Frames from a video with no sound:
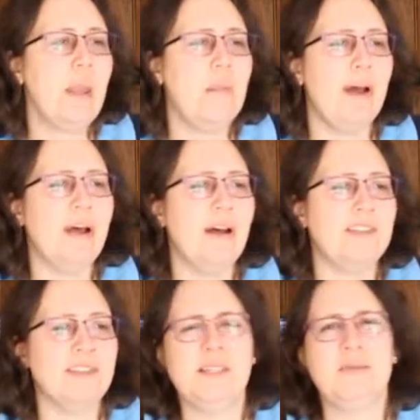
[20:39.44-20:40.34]
But I
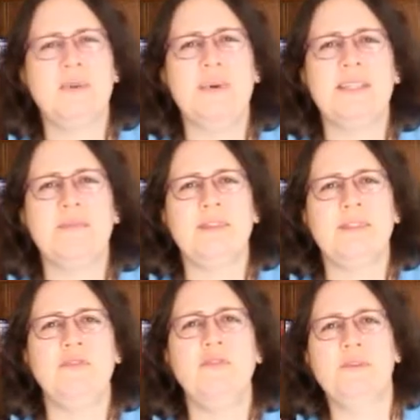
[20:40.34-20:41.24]
just seem to always have
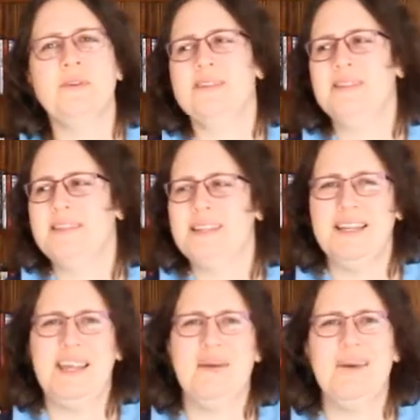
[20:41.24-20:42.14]
these new books
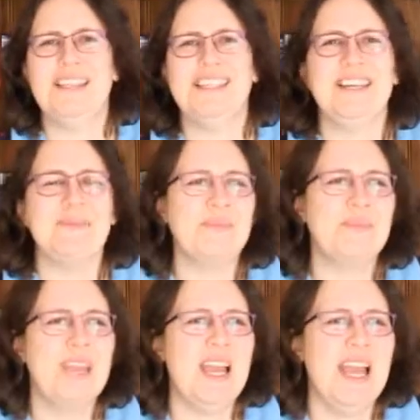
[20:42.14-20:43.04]
sitting here waiting.
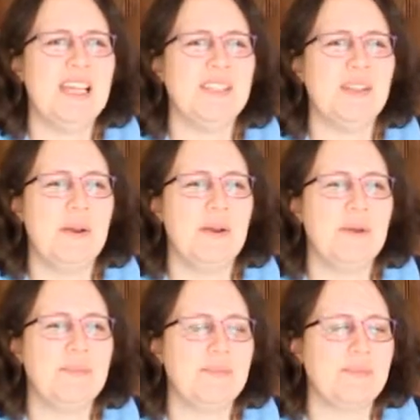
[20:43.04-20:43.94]
So
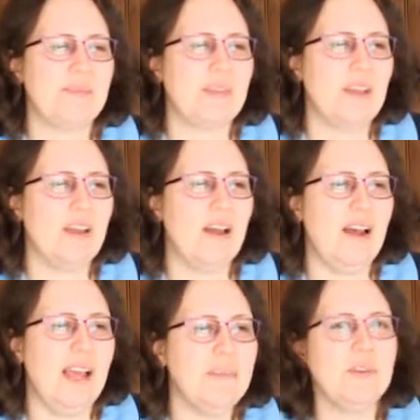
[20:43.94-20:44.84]

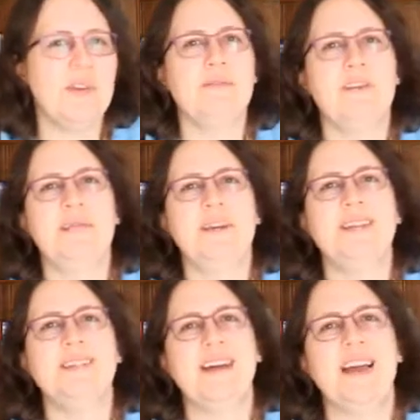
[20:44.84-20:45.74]
I am doing a
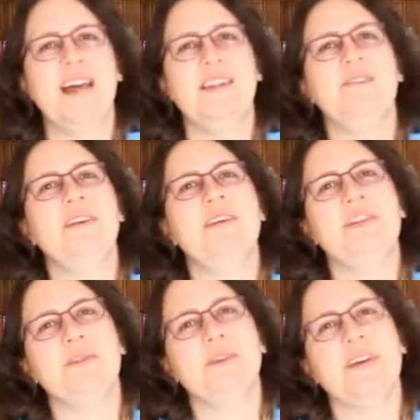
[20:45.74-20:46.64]
reread, and the reread
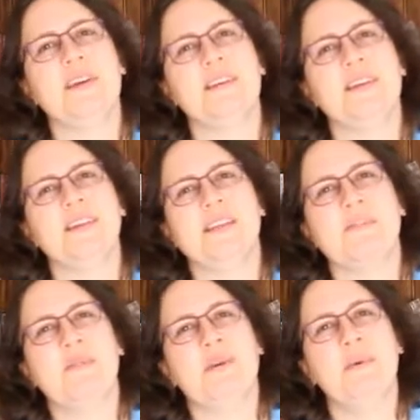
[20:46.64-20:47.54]
I'm doing is A
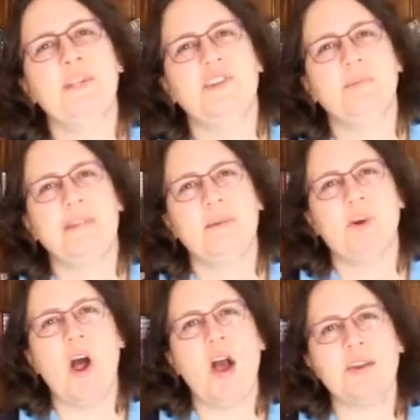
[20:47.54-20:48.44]
Discovery of Witches by
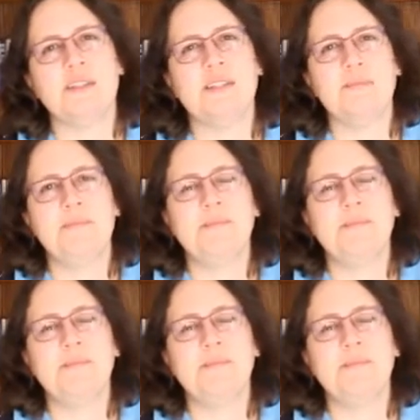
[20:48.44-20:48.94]
Deborah Harkness.